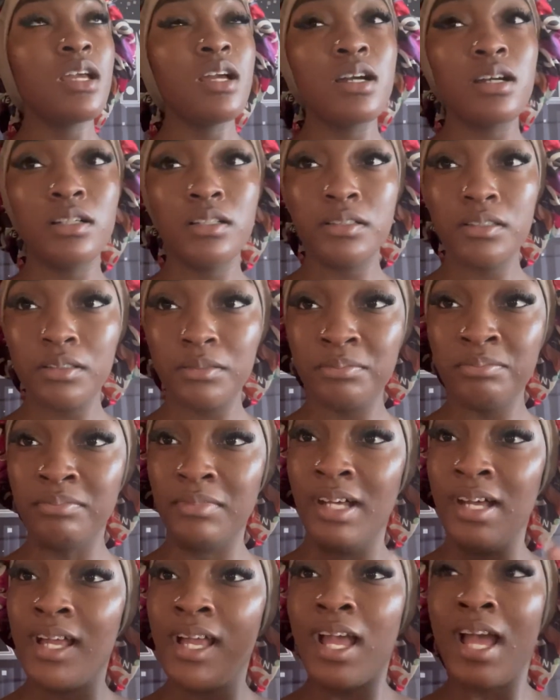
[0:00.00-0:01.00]

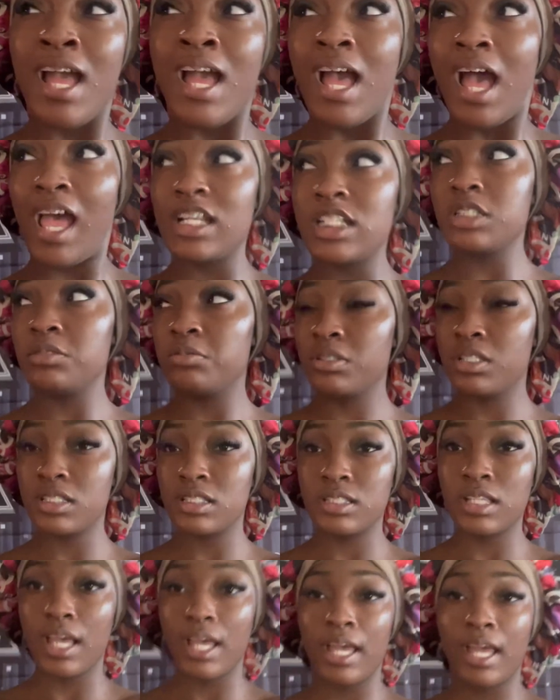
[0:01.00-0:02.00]
Um, I just want to
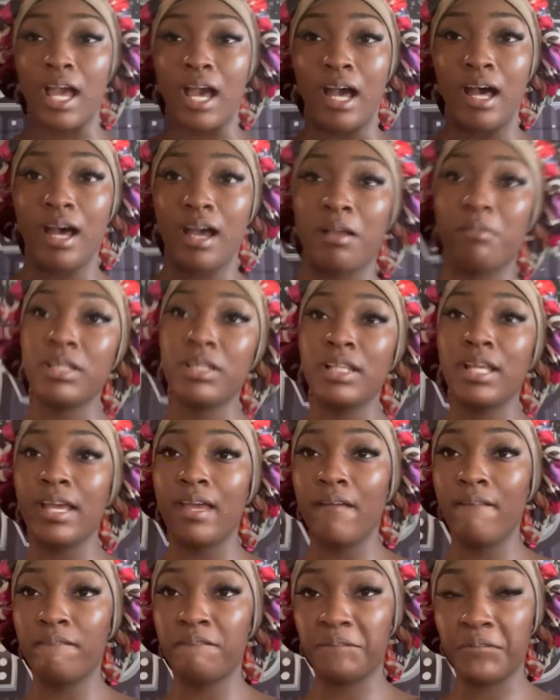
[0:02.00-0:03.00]
say I really
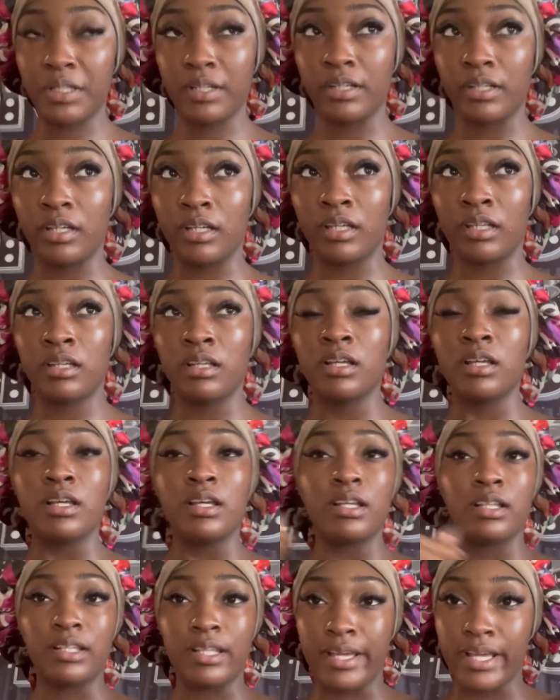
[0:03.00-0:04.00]
had fun
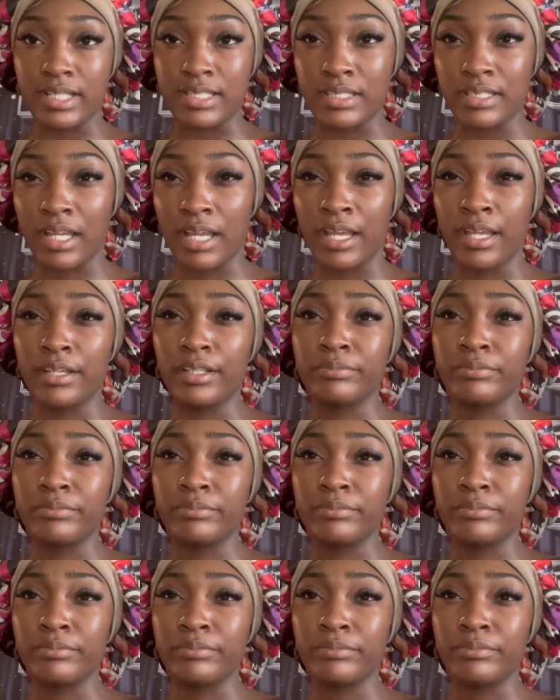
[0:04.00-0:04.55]
last night.